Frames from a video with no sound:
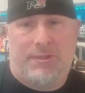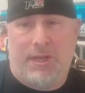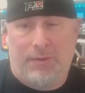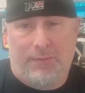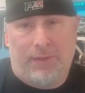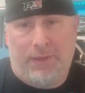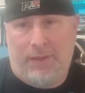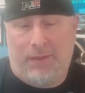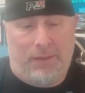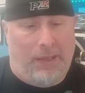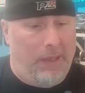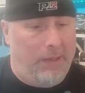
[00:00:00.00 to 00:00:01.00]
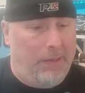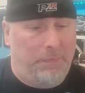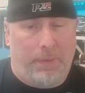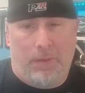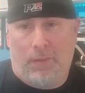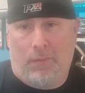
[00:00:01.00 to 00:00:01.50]
generally
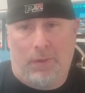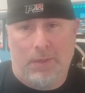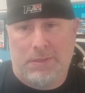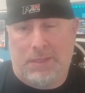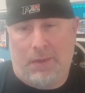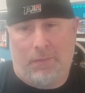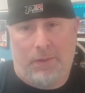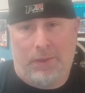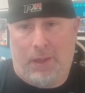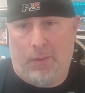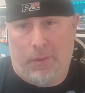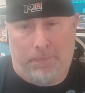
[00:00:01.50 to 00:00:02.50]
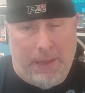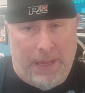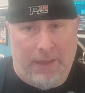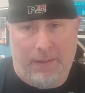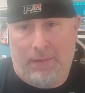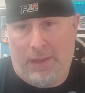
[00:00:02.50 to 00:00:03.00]
are the ones that when they go to
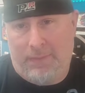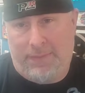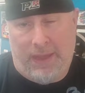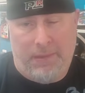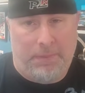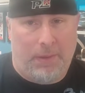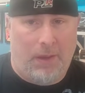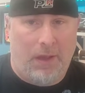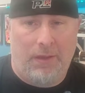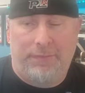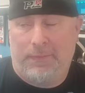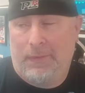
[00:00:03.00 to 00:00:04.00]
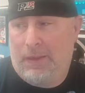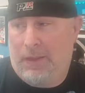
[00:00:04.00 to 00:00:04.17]
paint it and then tape it off